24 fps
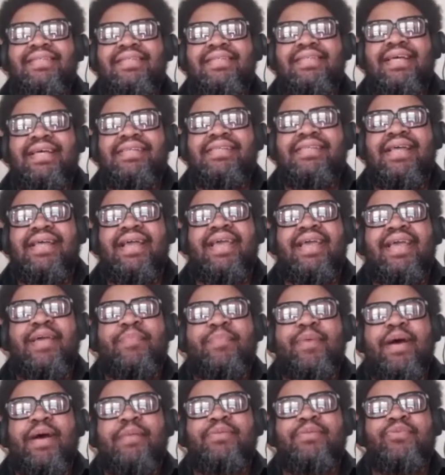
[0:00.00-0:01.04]
That's like hip
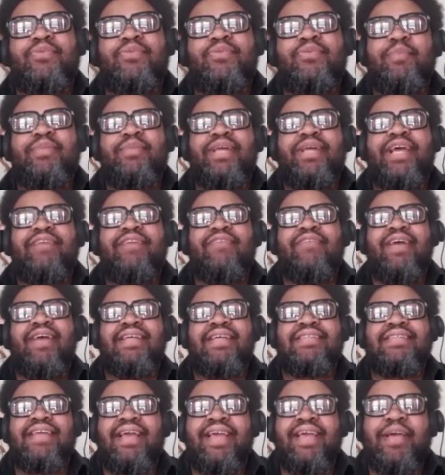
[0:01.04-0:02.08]
hop dreamland, right?
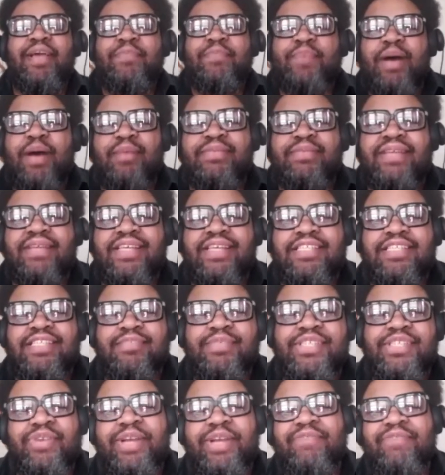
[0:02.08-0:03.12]
That's like hip hop
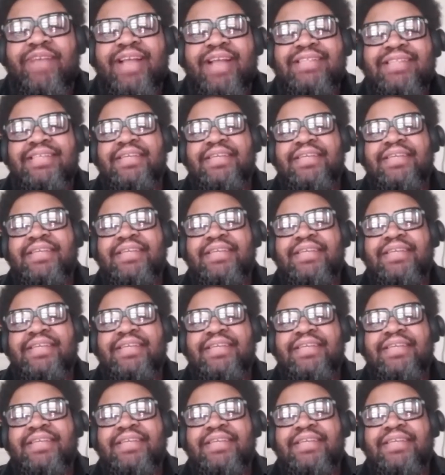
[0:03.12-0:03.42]
Sesame Street, right yeah,